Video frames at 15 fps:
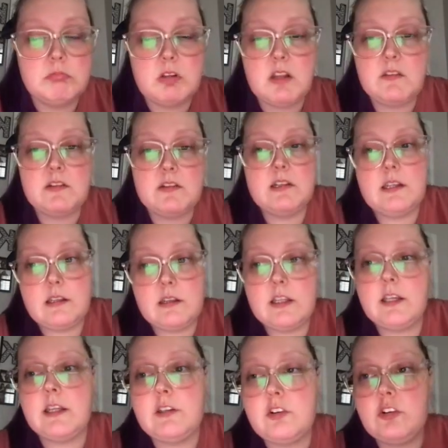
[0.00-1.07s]
And that's it.
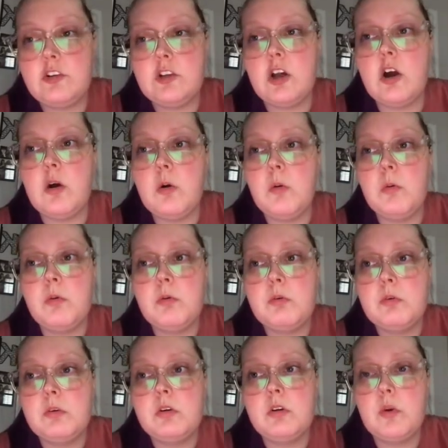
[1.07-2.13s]
Like, it's so
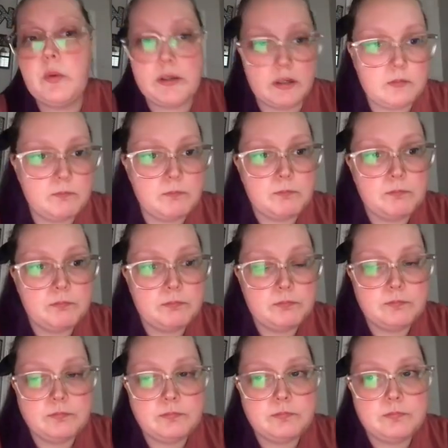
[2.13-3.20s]
quick.
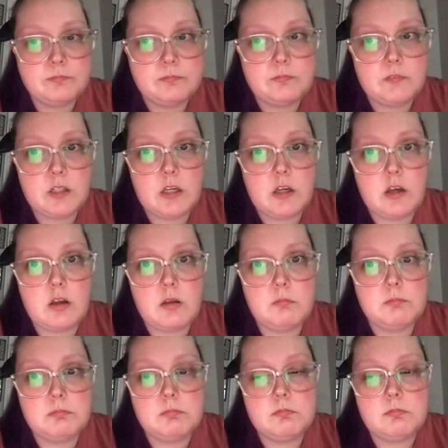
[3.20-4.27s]
Let's